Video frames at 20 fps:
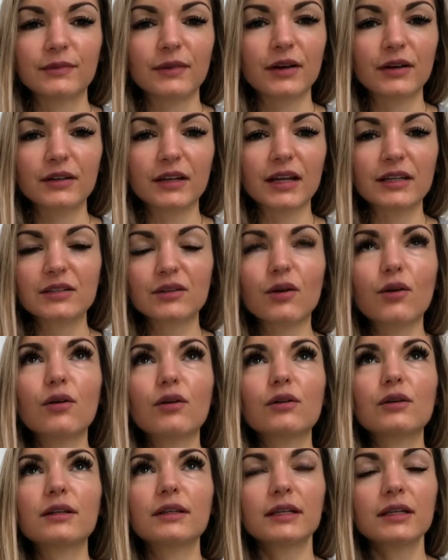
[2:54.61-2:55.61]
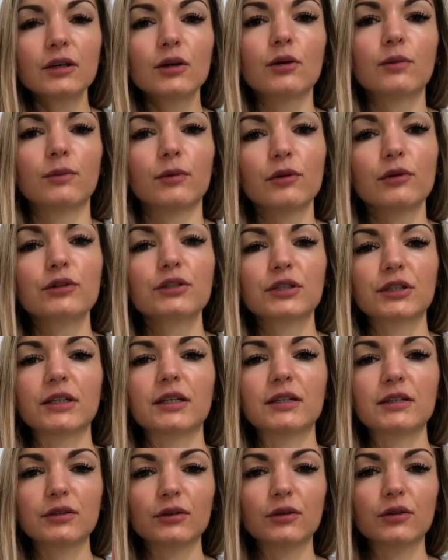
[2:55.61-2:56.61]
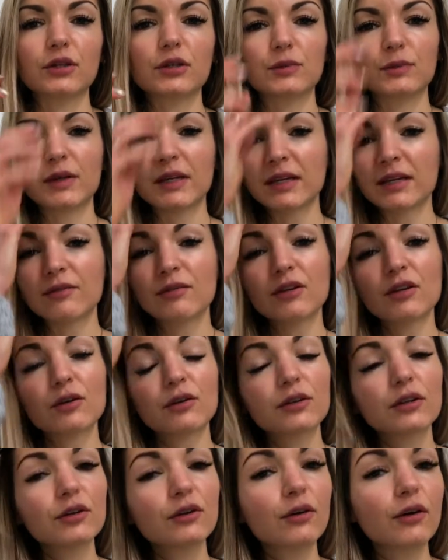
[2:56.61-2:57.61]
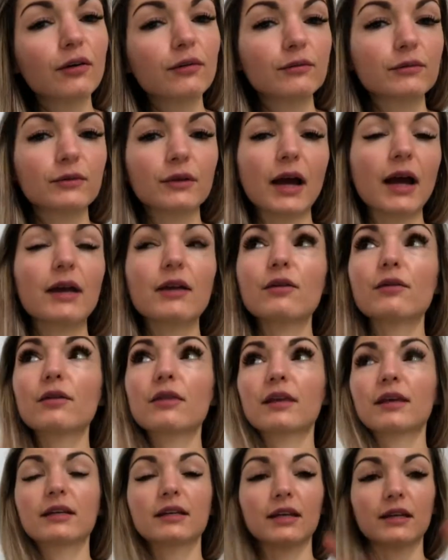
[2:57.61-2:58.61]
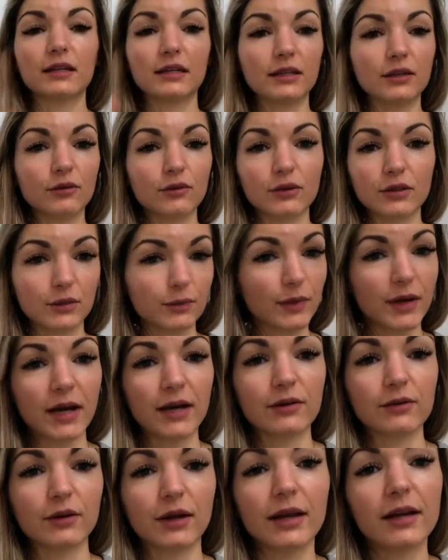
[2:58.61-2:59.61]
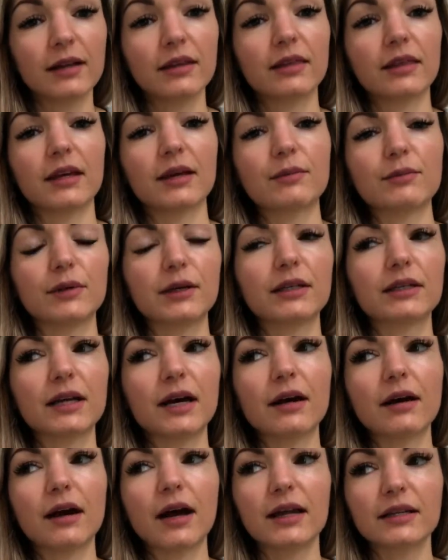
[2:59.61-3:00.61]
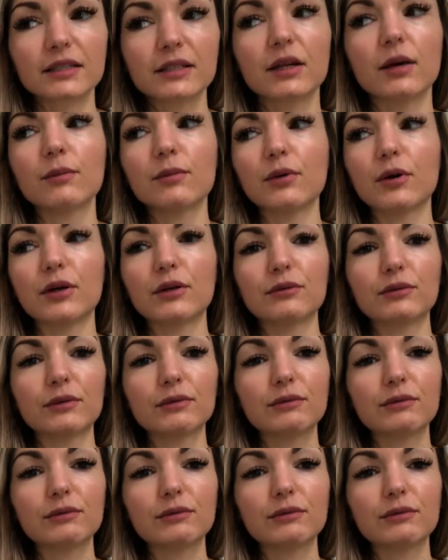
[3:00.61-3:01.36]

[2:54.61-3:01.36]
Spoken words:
that's all ego bullshit, so to speak, even though, I don't think that ego is bad or anything, but at some point we